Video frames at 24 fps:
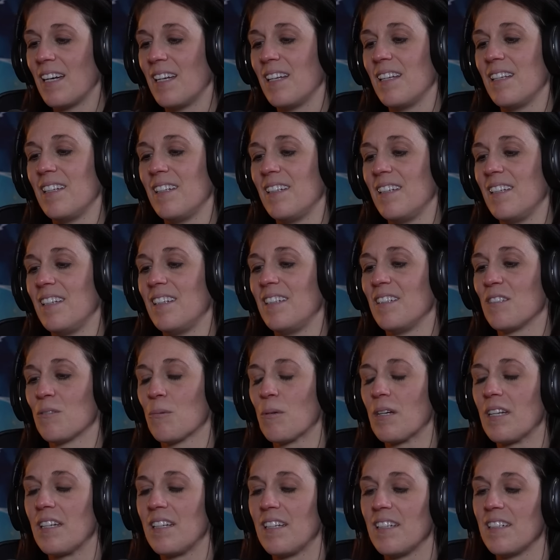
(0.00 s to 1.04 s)
and it is
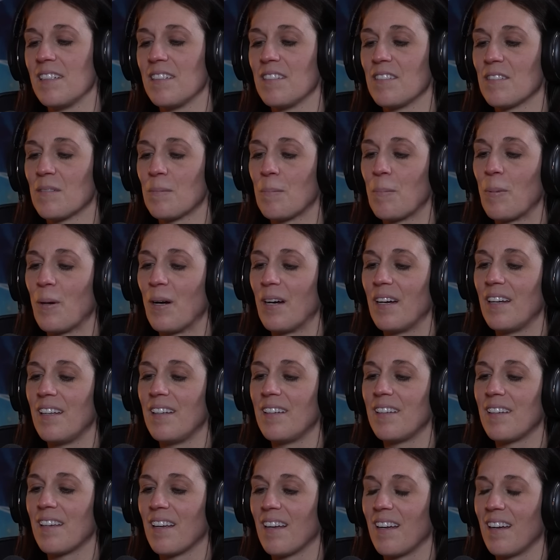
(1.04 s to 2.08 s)
what it is,
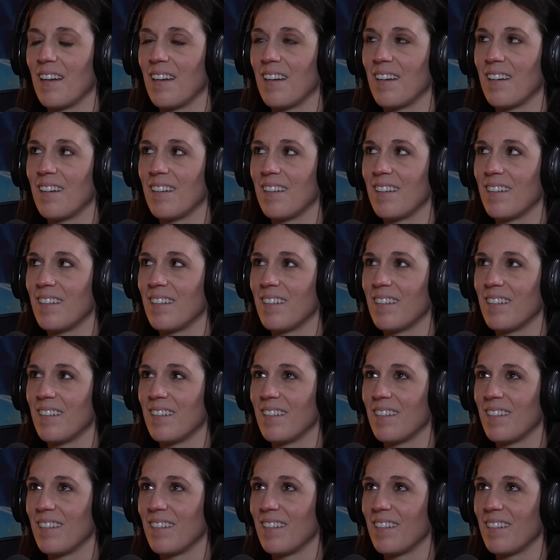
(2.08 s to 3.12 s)
but
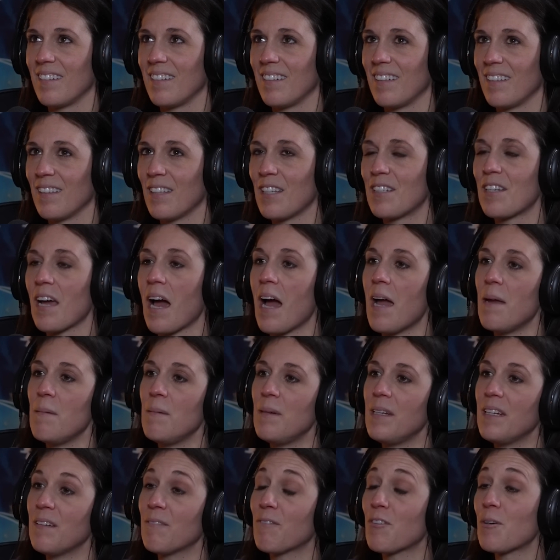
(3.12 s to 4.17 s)
the
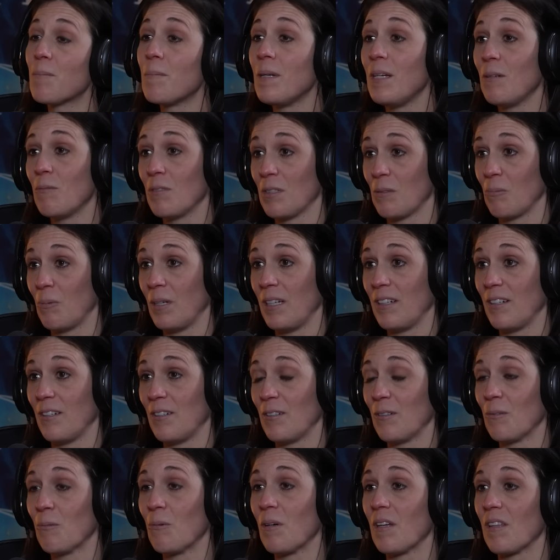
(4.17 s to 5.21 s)
timing for me was
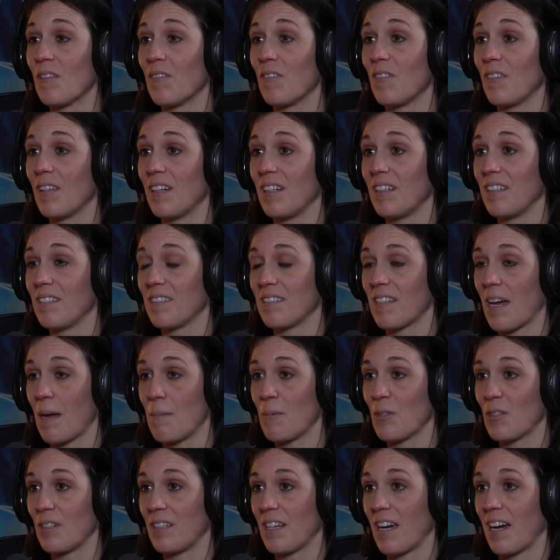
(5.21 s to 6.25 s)
weird with the
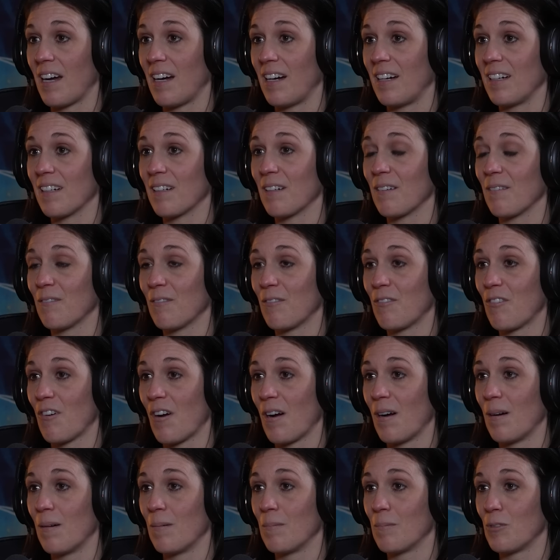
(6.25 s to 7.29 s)
cyber attack
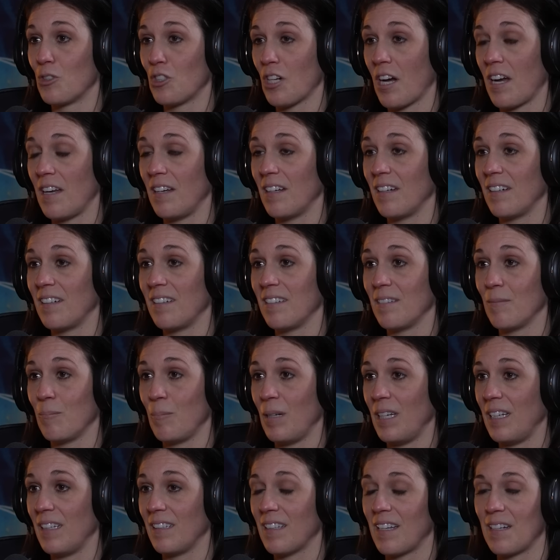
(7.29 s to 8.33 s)
from China,
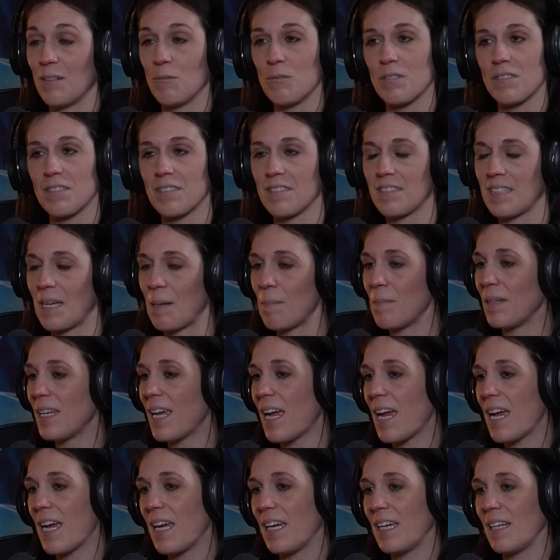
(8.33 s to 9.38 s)
being that it was the same
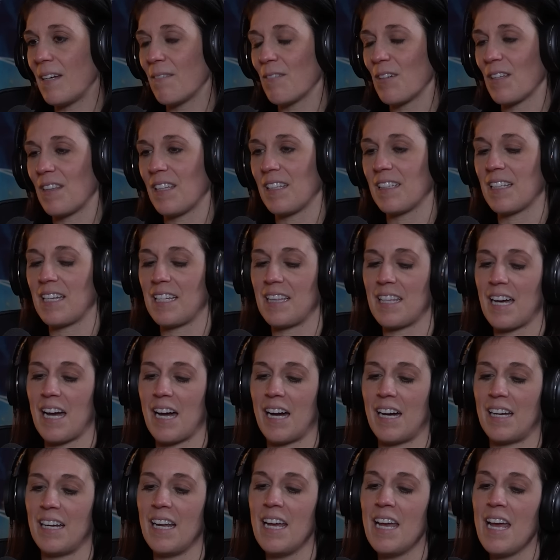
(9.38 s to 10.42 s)
day and everything like
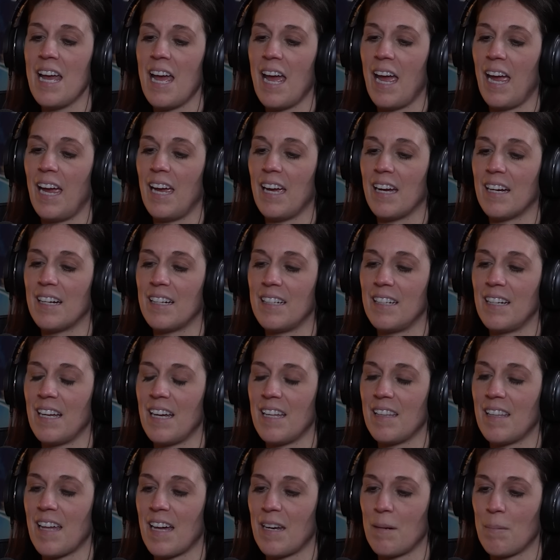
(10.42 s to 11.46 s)
that, and
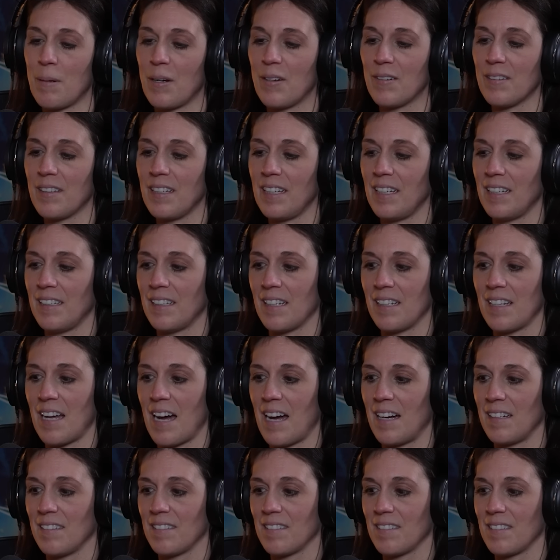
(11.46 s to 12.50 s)
that apparently in the
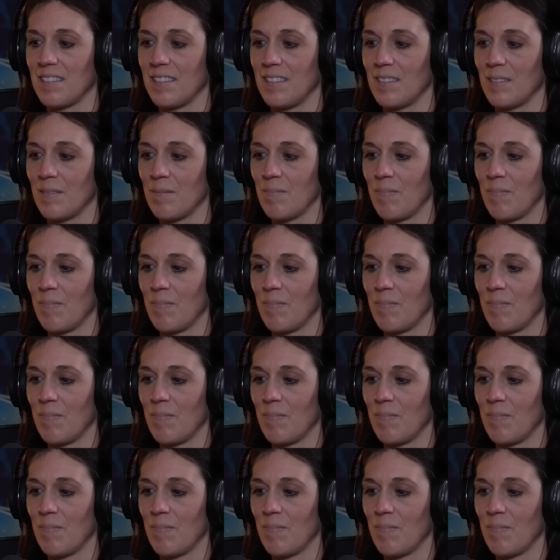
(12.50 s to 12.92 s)
last...